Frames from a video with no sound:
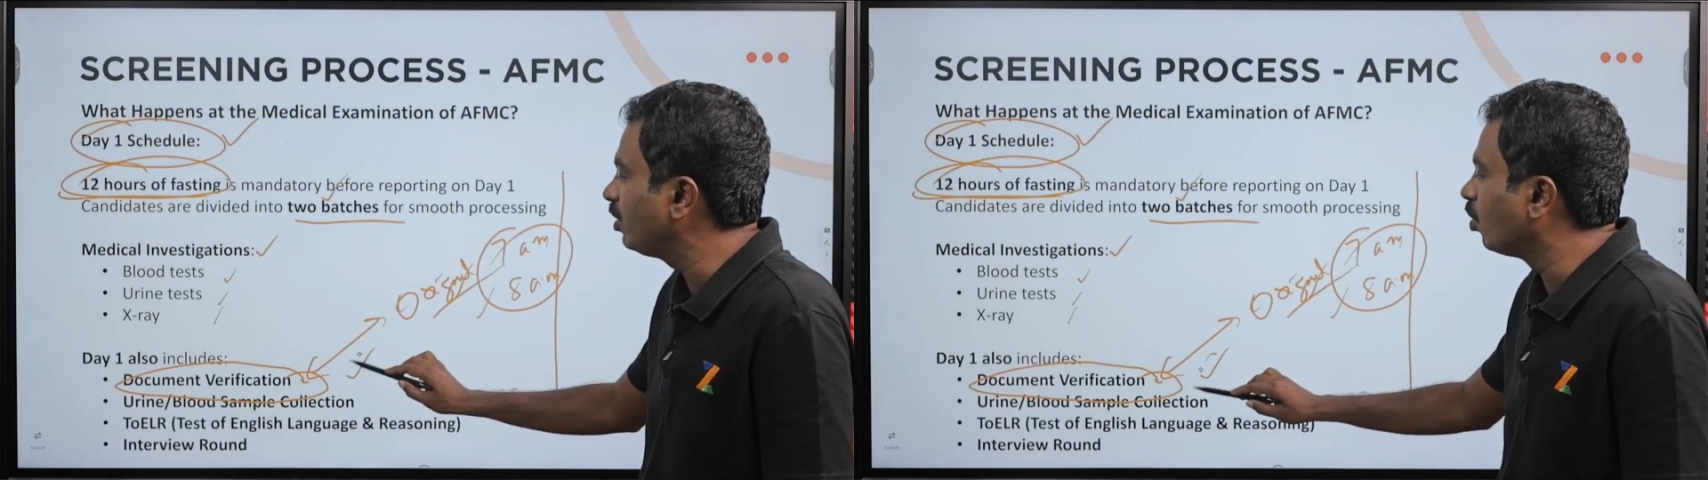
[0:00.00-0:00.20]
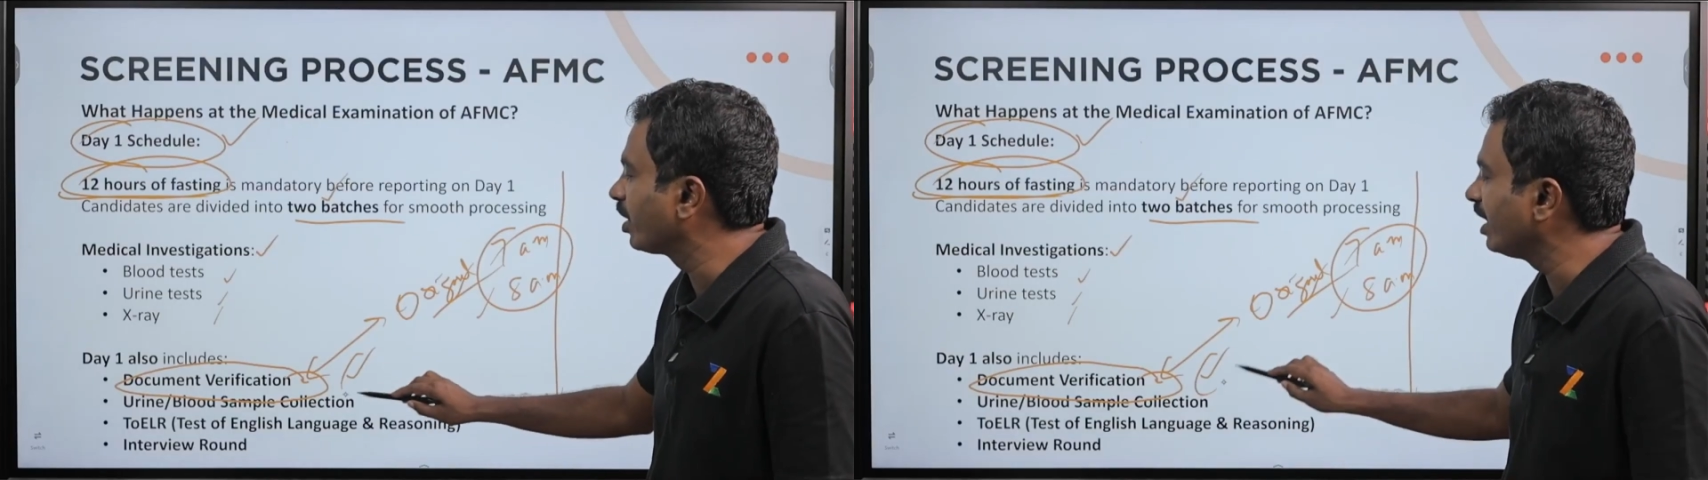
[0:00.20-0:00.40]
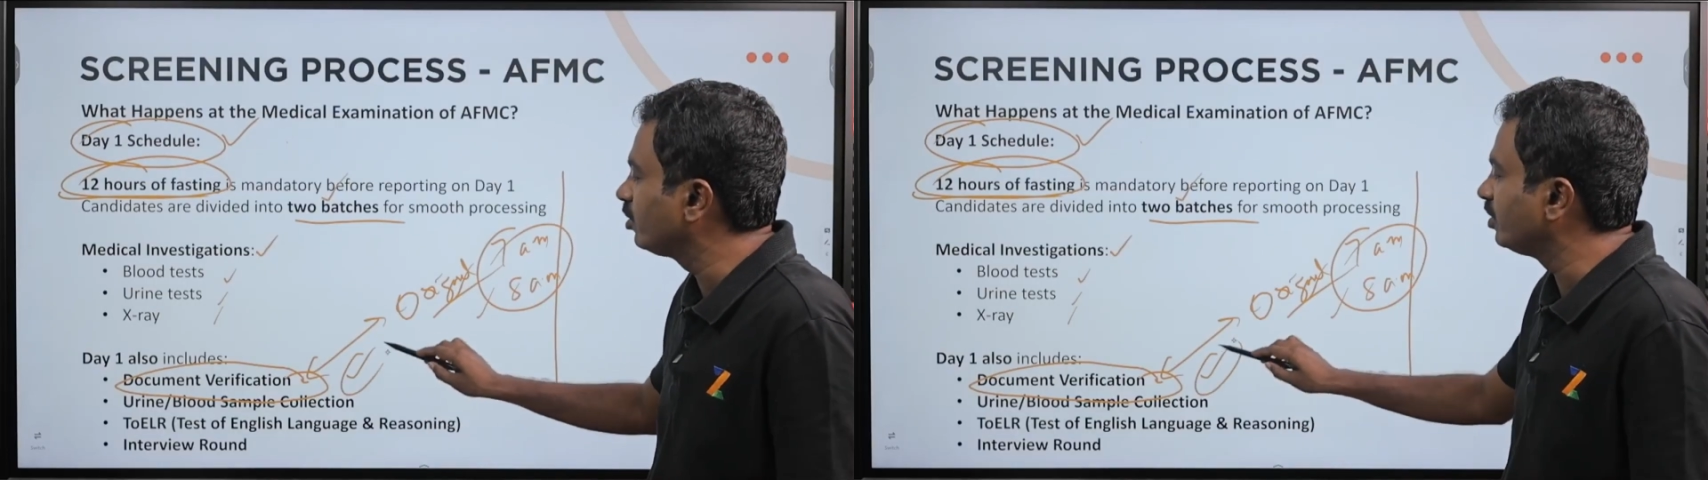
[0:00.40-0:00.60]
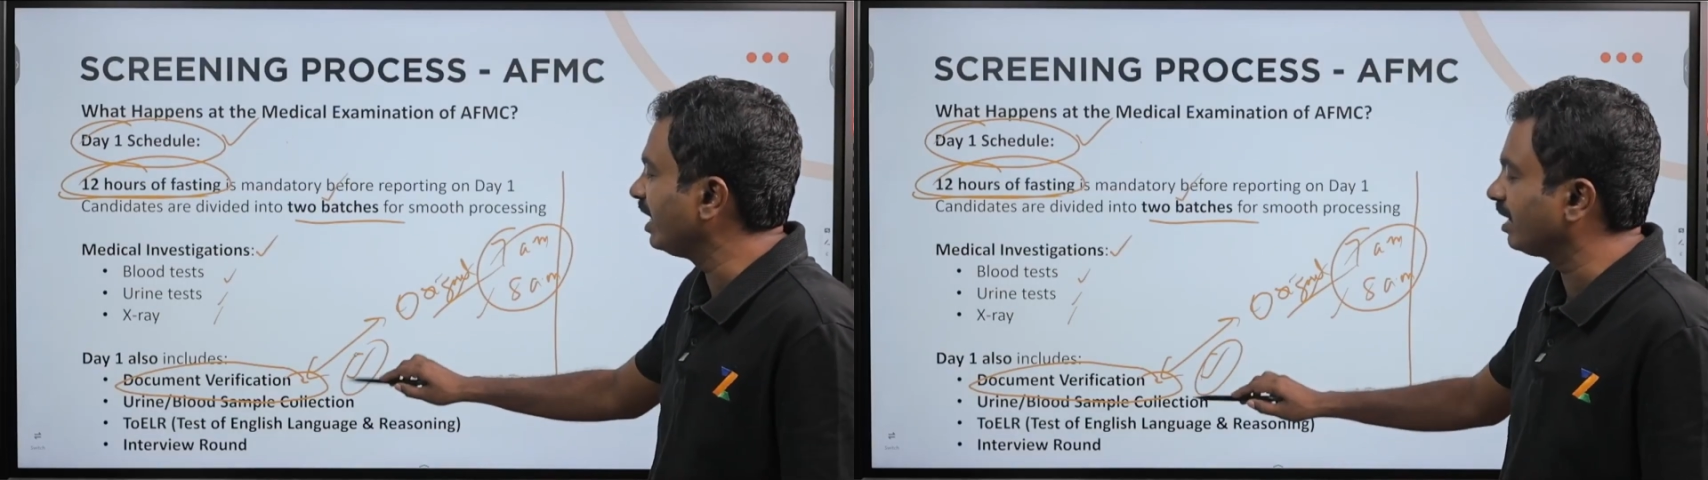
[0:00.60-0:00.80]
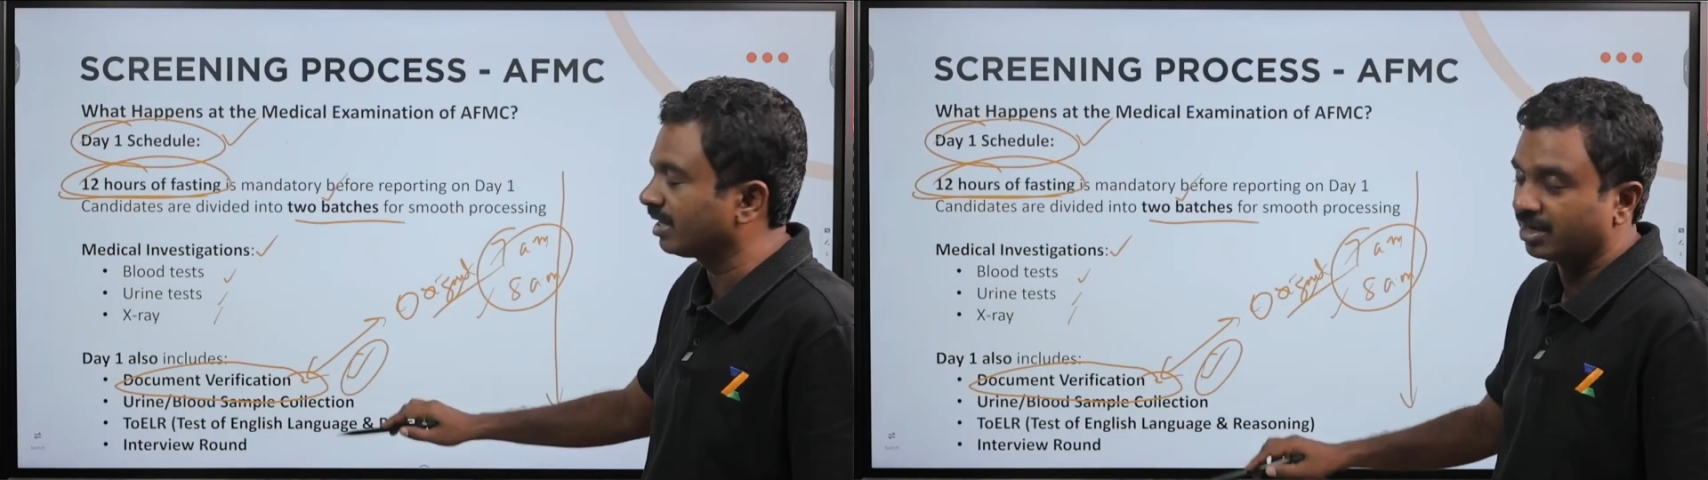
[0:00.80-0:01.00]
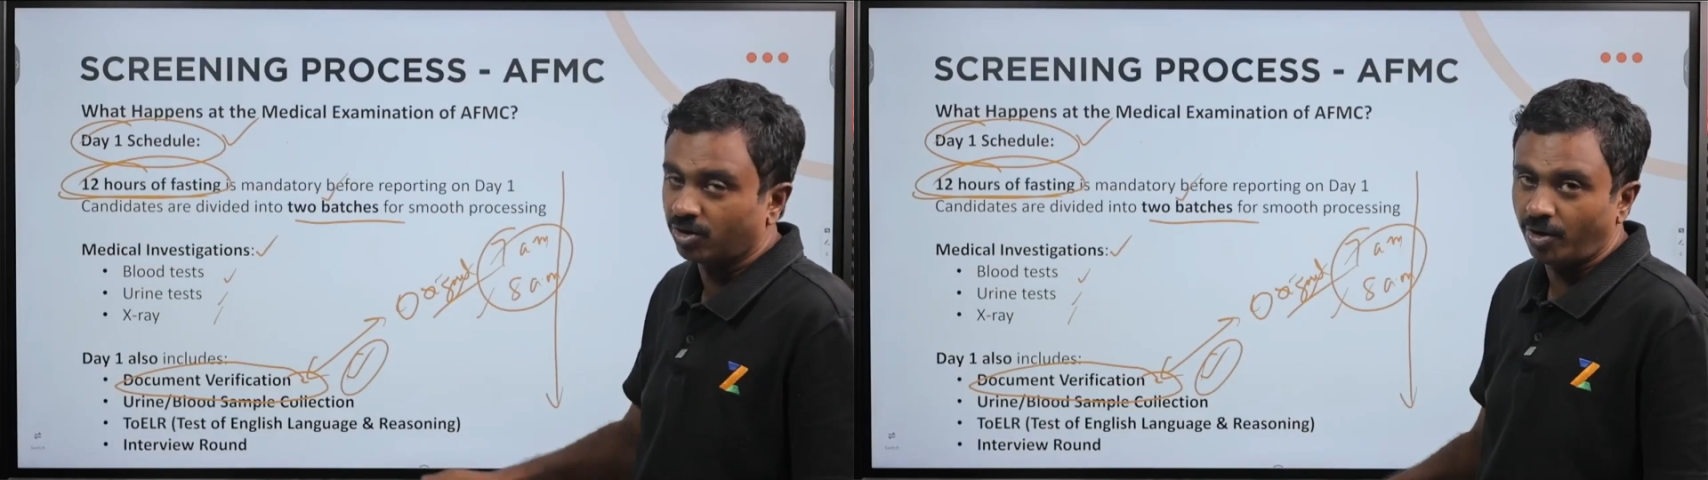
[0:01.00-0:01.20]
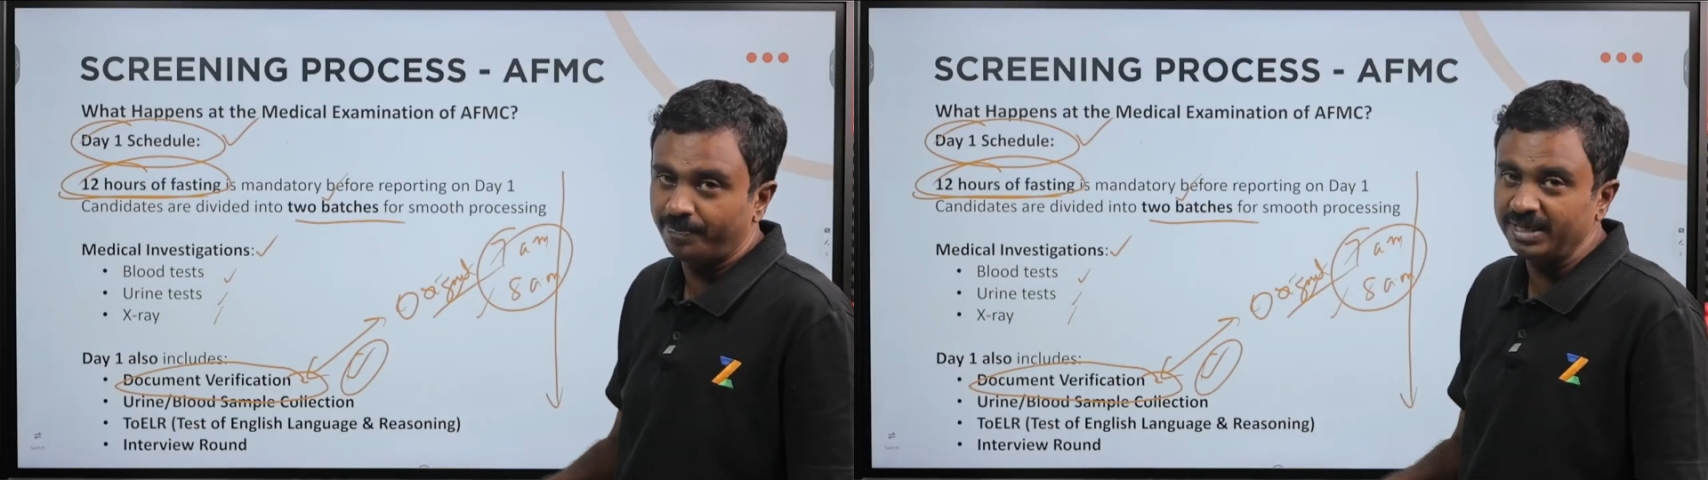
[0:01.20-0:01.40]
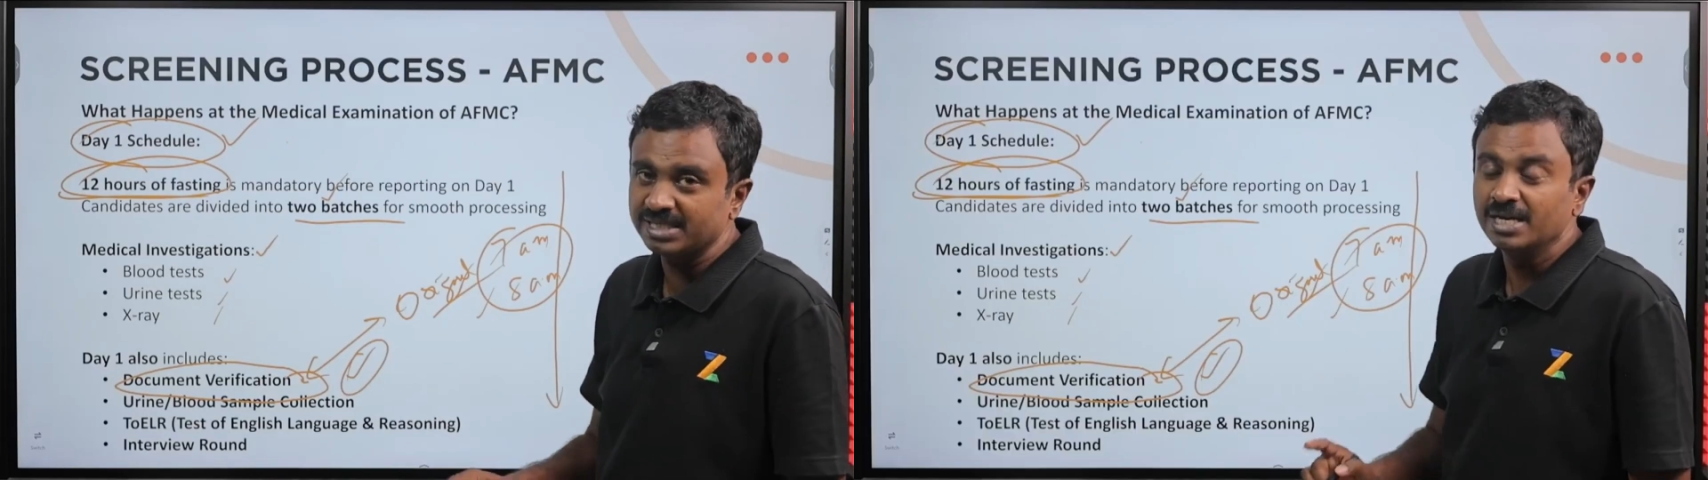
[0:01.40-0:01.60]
okay to take copies,